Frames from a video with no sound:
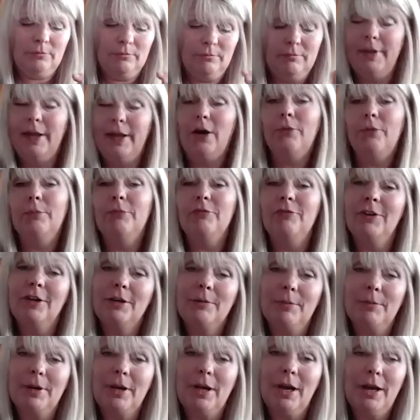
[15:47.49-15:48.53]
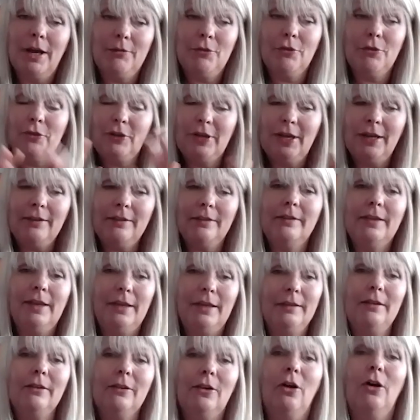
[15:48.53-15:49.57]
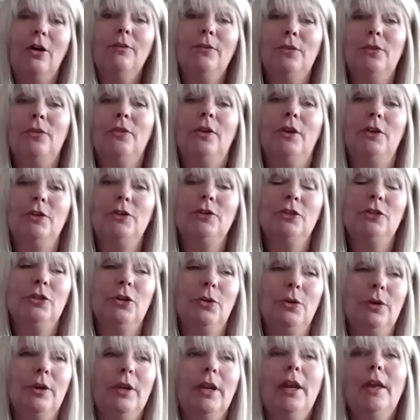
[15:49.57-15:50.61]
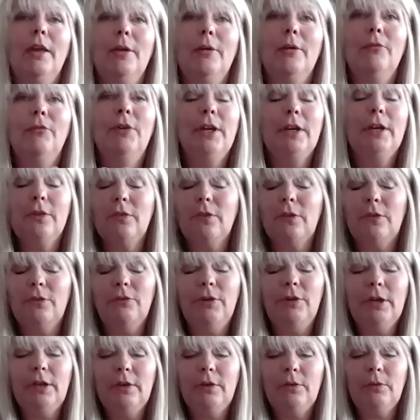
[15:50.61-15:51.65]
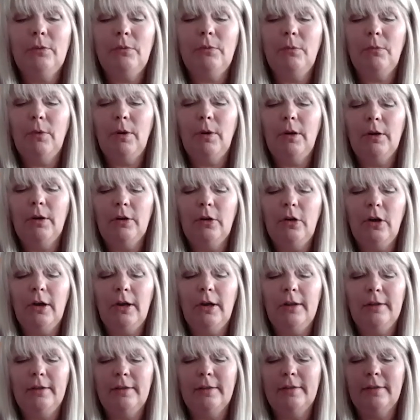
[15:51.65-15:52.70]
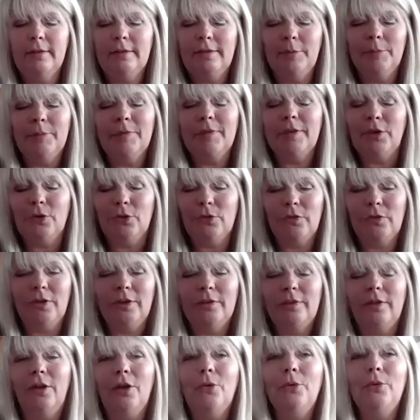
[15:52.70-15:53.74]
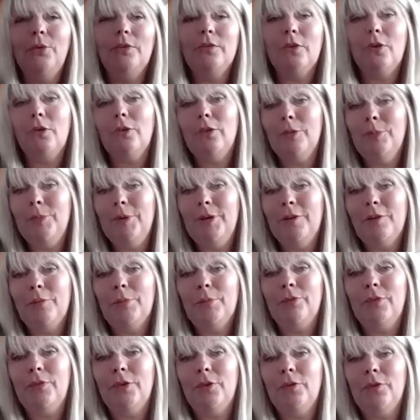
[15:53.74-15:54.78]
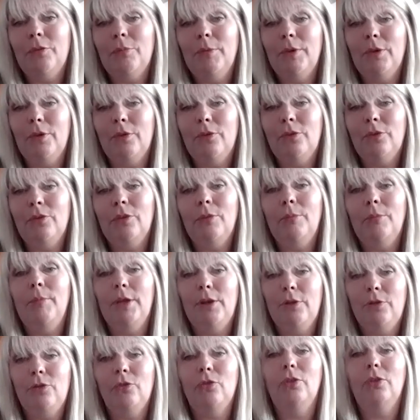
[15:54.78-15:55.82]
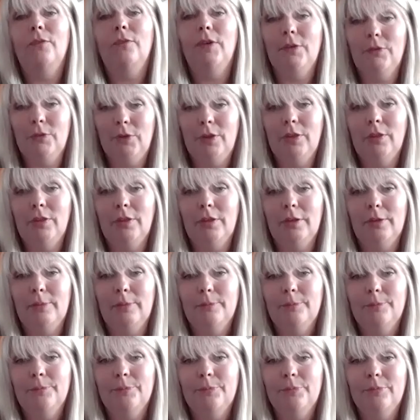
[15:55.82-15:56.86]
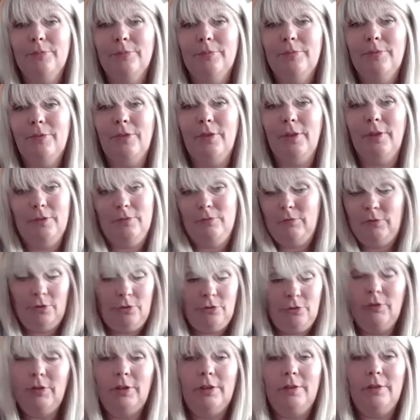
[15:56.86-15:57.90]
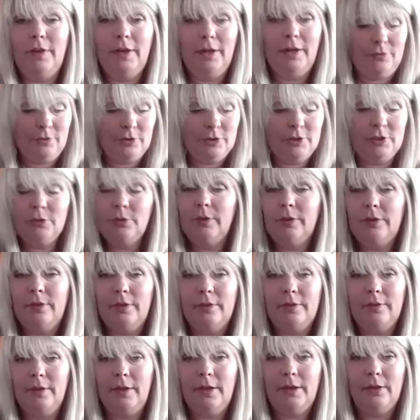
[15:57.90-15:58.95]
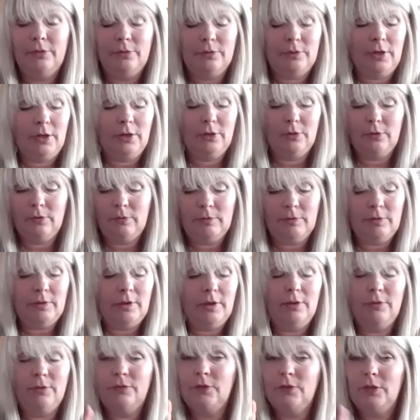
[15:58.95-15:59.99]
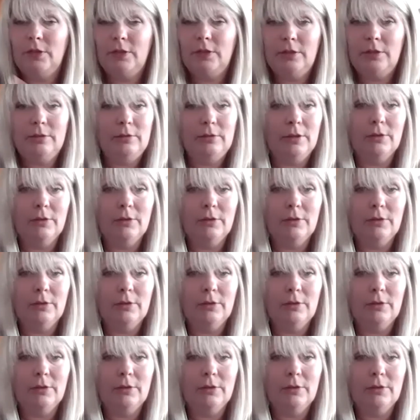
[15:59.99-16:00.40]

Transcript: now Rick McIver. So get the conversation going. Rick has got some skill sets. I always call the Municipal Affairs Minister the Minister of Everything. So because really they have to deal with healthcare, safety,